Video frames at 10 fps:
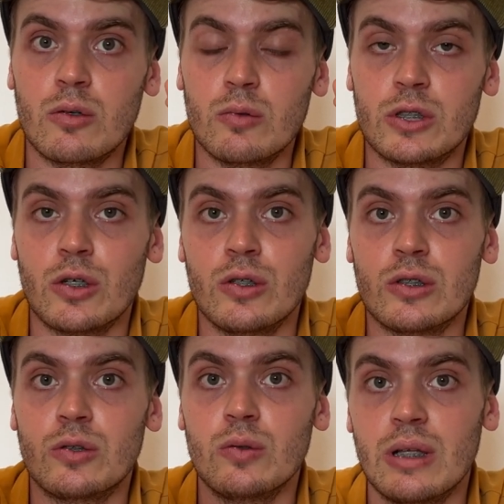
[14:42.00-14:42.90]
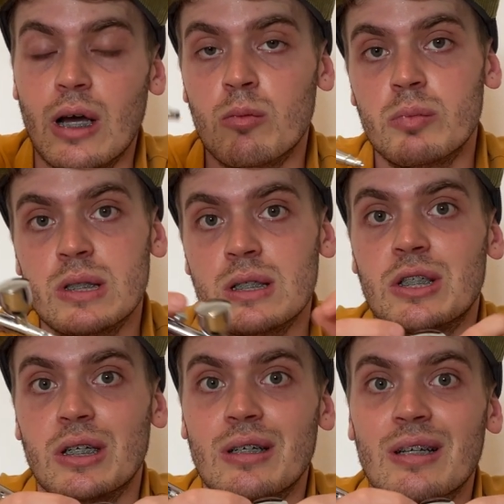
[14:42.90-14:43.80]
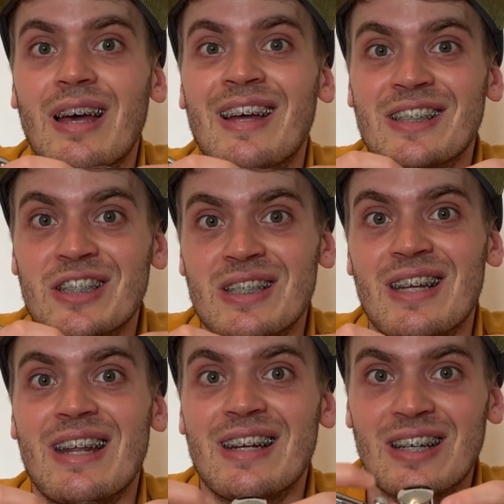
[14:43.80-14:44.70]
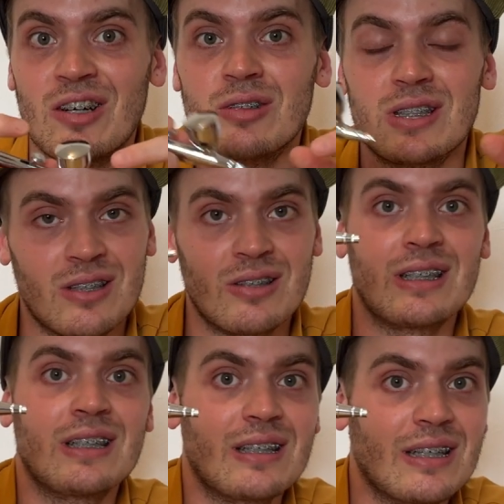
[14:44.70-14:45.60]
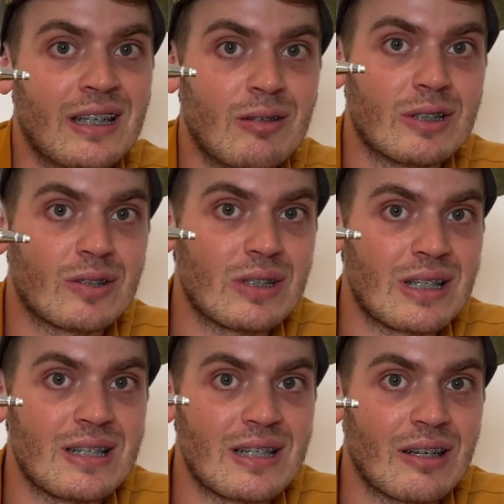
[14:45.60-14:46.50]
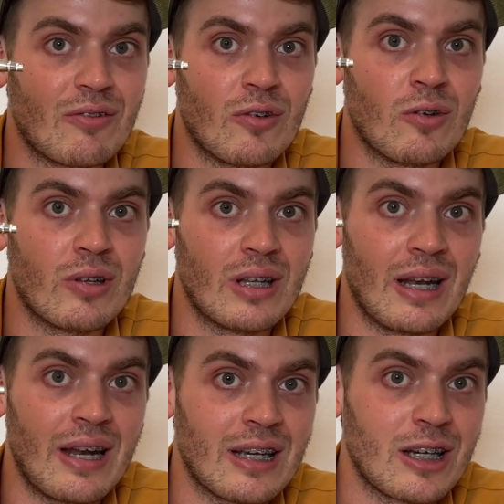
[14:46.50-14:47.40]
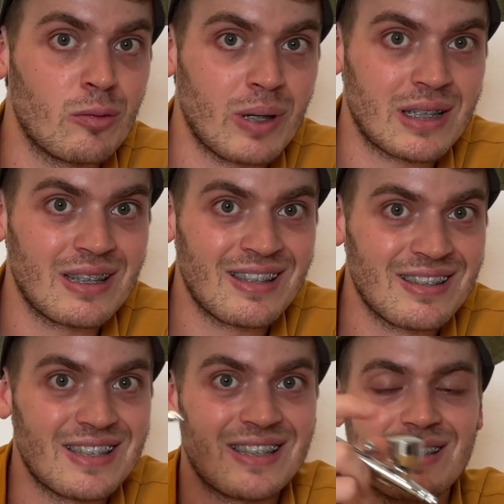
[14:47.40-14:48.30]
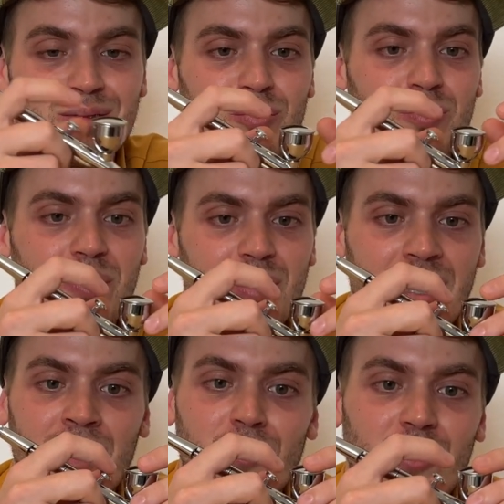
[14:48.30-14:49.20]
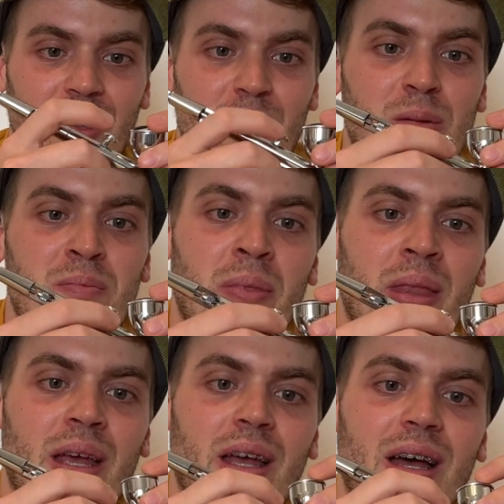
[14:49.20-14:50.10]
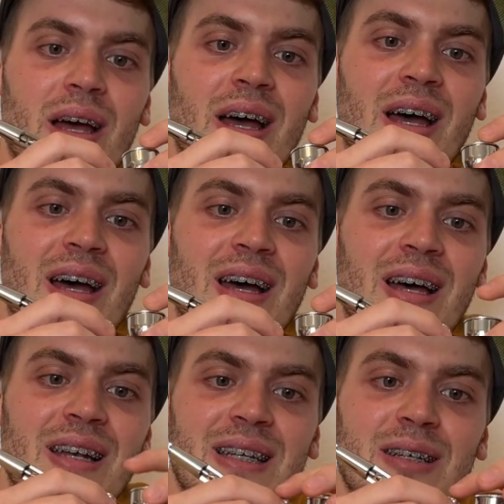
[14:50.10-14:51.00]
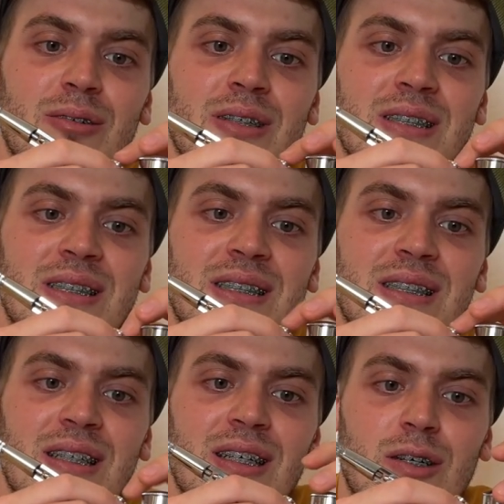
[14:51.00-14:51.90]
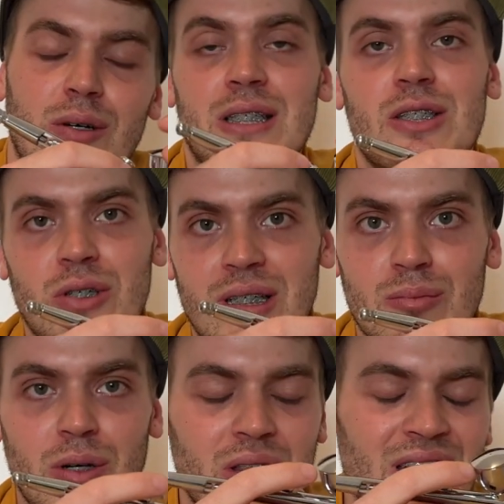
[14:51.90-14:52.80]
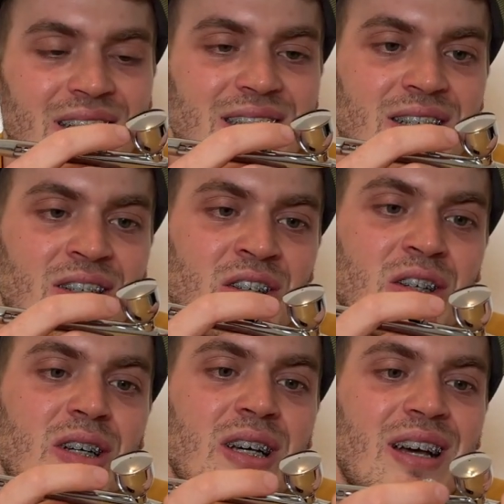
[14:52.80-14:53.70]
return to the home position and just let it go. So he was always listening for the letting go button stuff, and he was quite strict about that. So